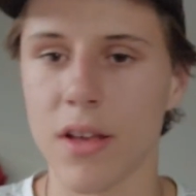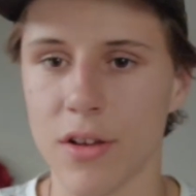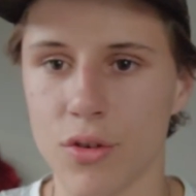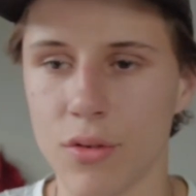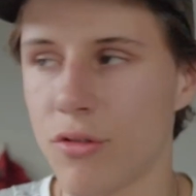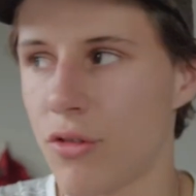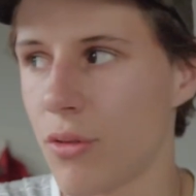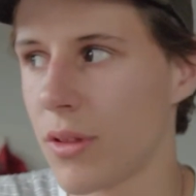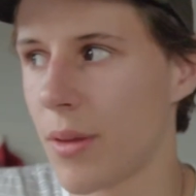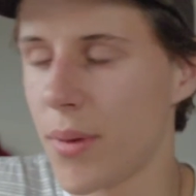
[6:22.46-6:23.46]
I should
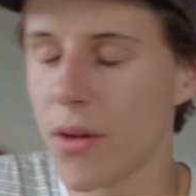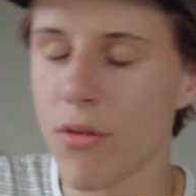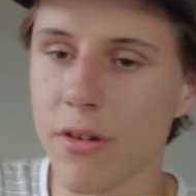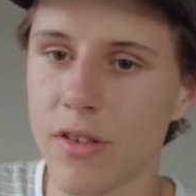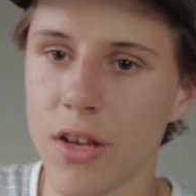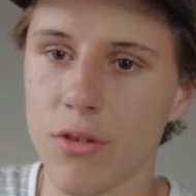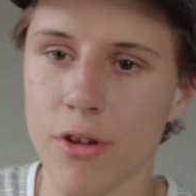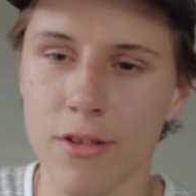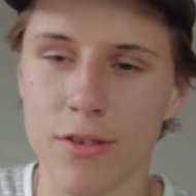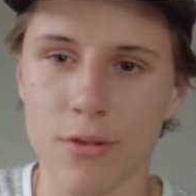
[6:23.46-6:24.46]
shoot the B-roll
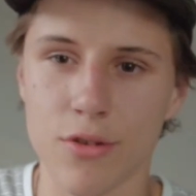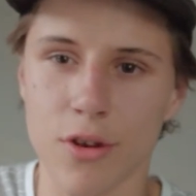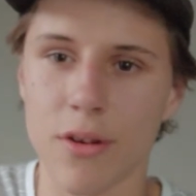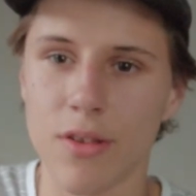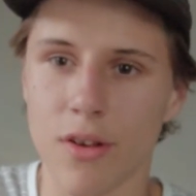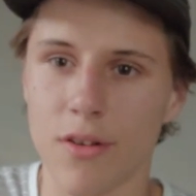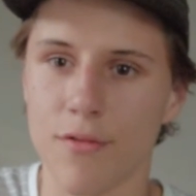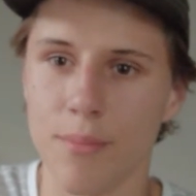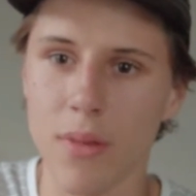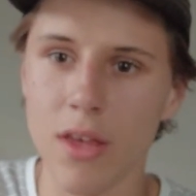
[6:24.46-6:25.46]
sequence to show this
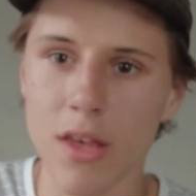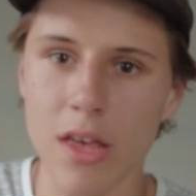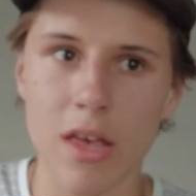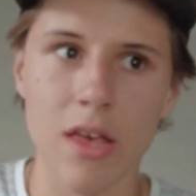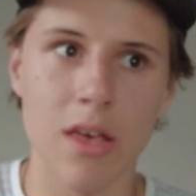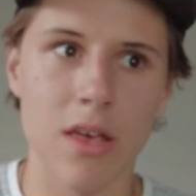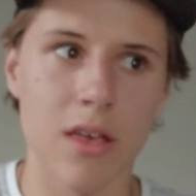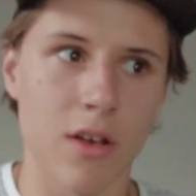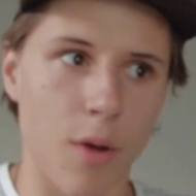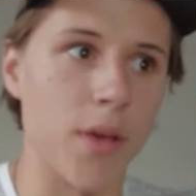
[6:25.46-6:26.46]
of me
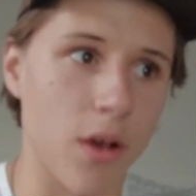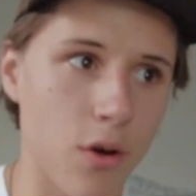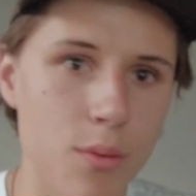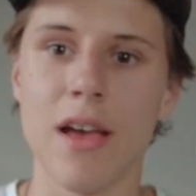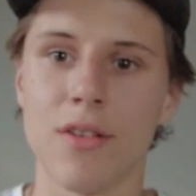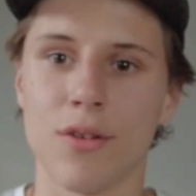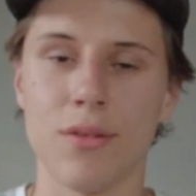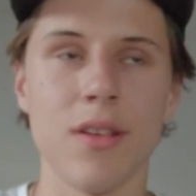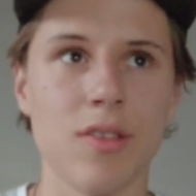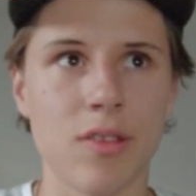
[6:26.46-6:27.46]
coming home. So
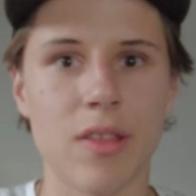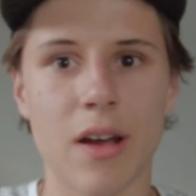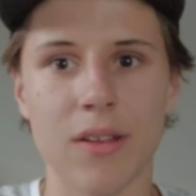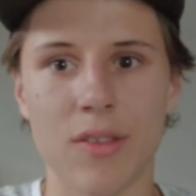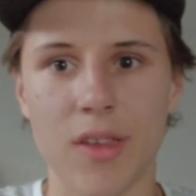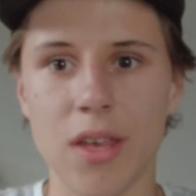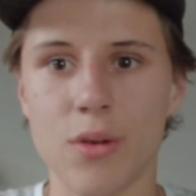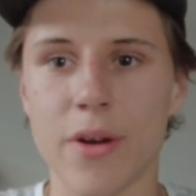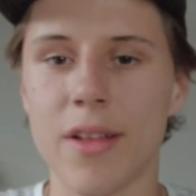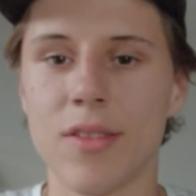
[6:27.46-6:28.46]
this is now the
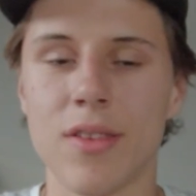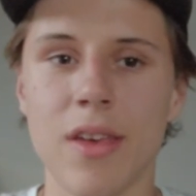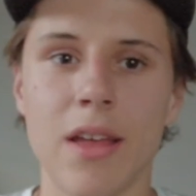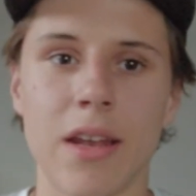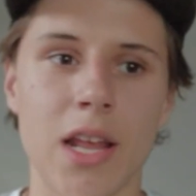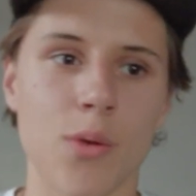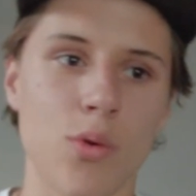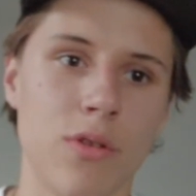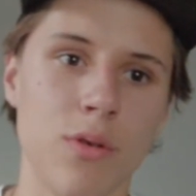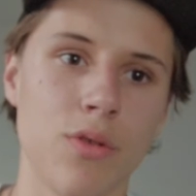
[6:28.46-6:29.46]
sequence that I
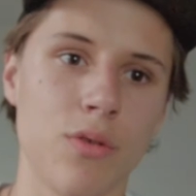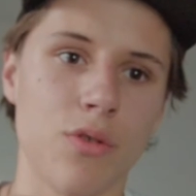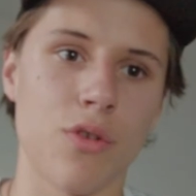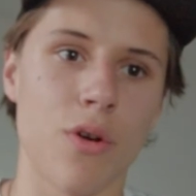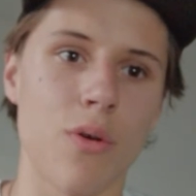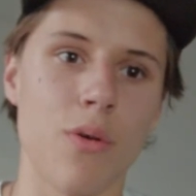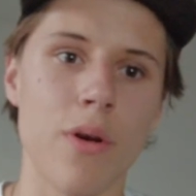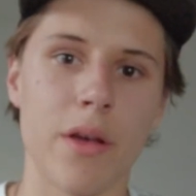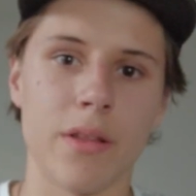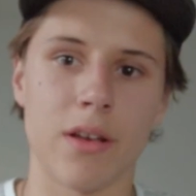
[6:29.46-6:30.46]
would use to show
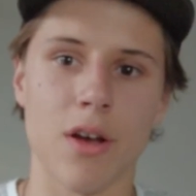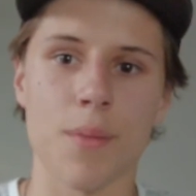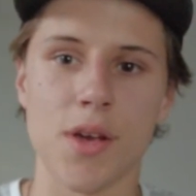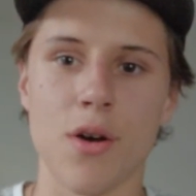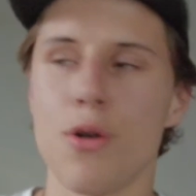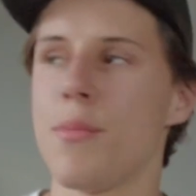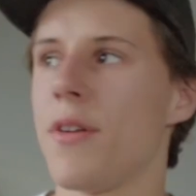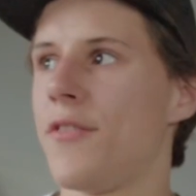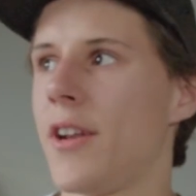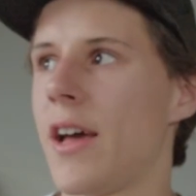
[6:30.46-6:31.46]
the coming home
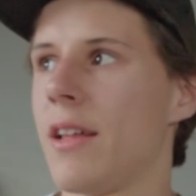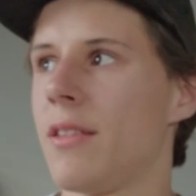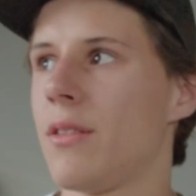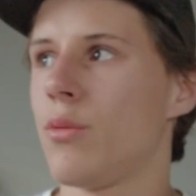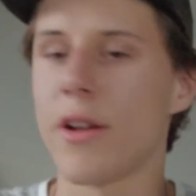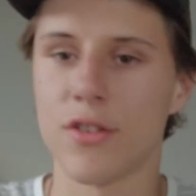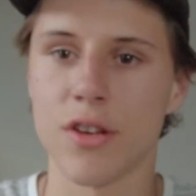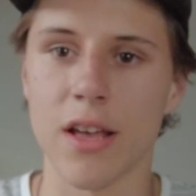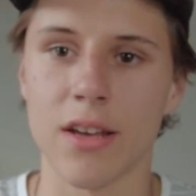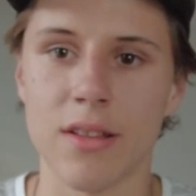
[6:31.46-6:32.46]
of an adventure like